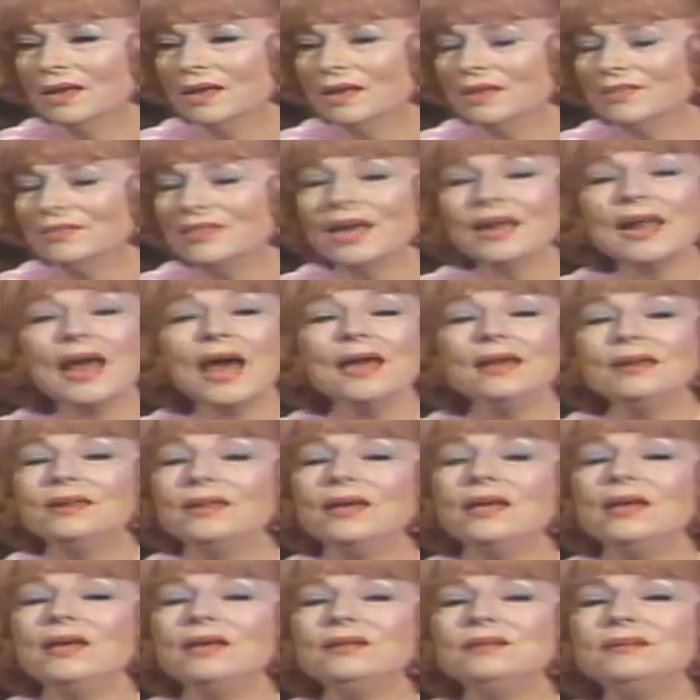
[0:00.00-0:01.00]
that I
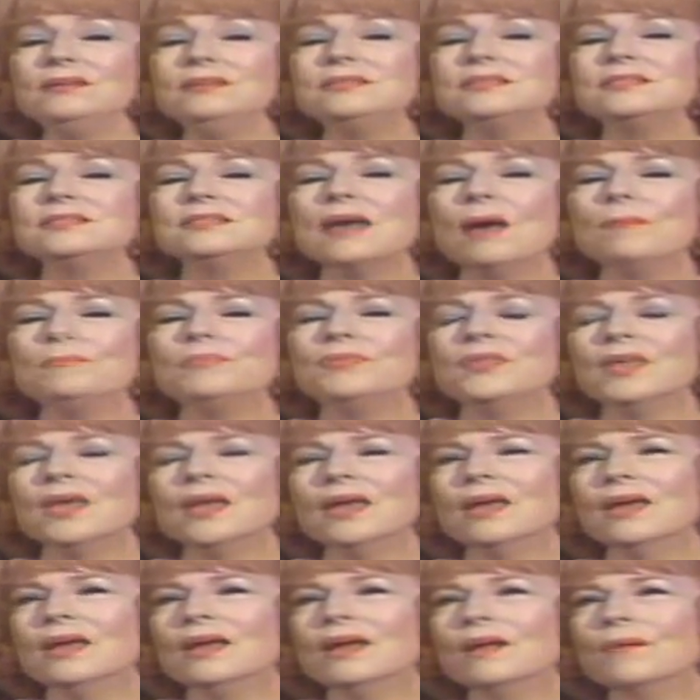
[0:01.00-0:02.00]
learned
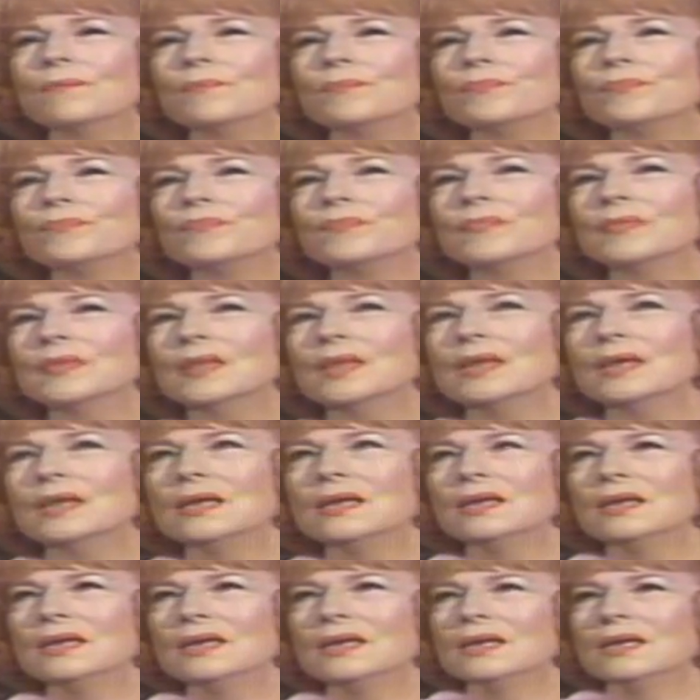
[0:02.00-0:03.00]
something
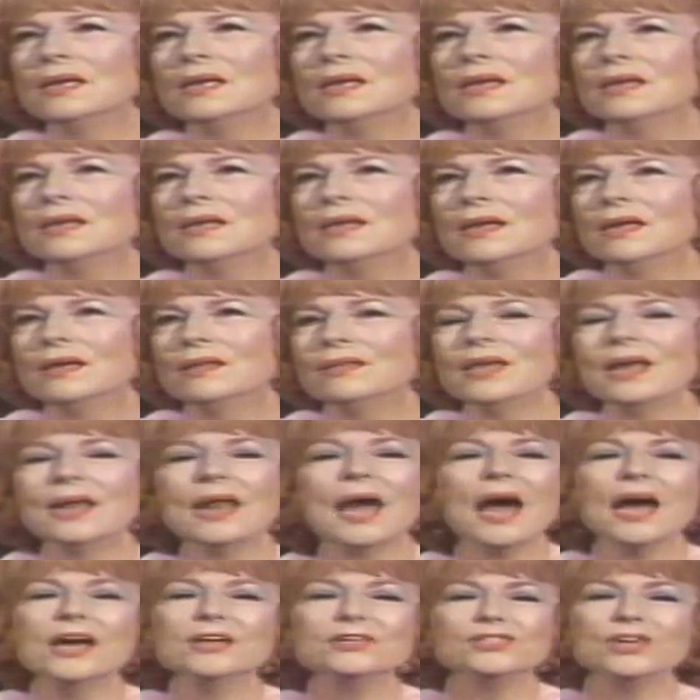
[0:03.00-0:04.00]
that
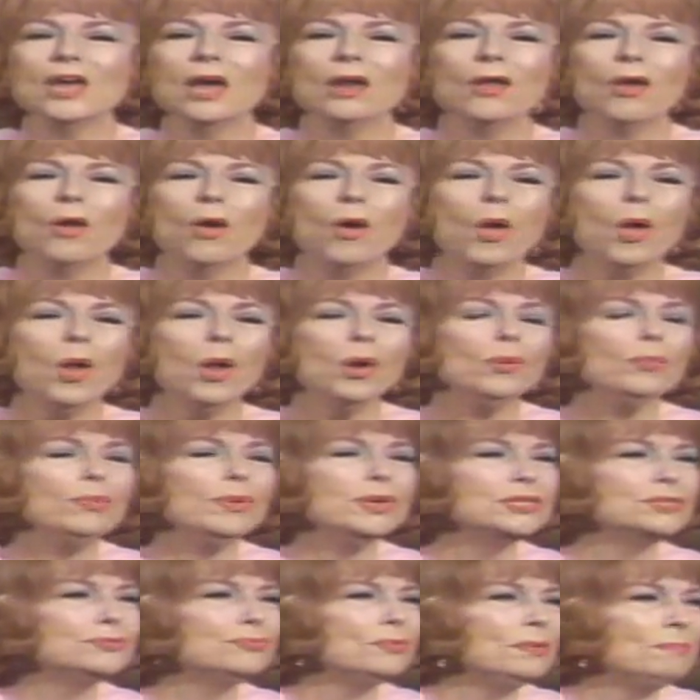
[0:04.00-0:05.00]
I shall
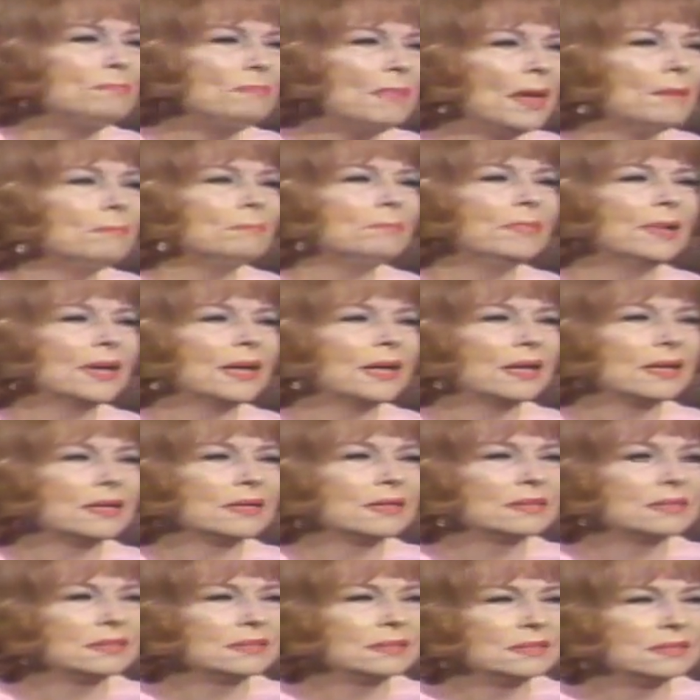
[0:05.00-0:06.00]
always remember
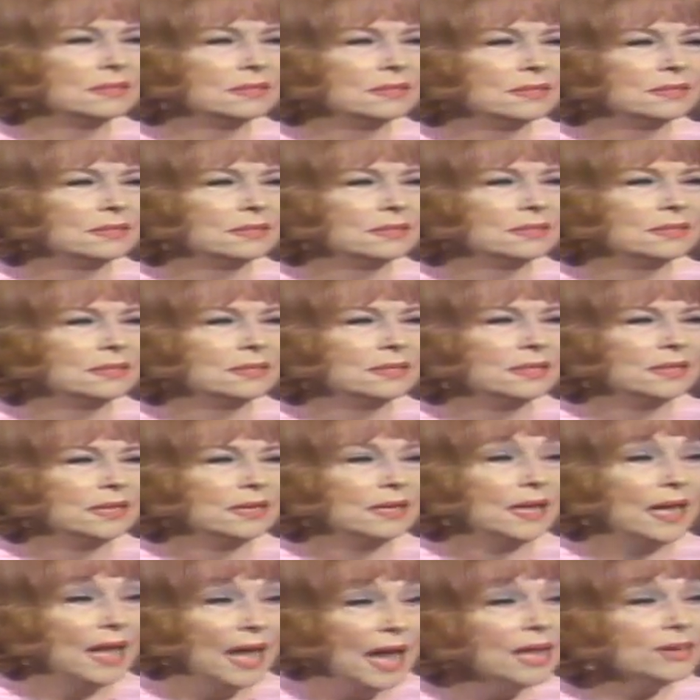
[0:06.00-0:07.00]

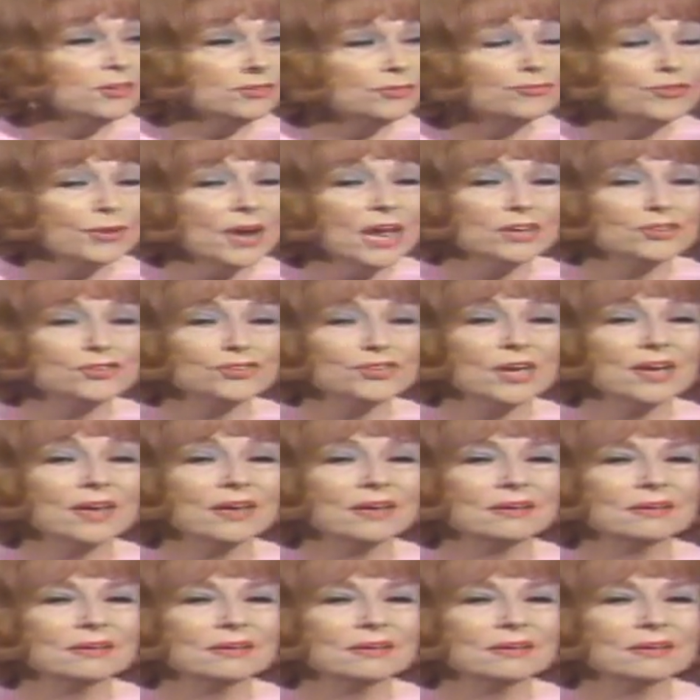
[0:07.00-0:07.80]
and treasure.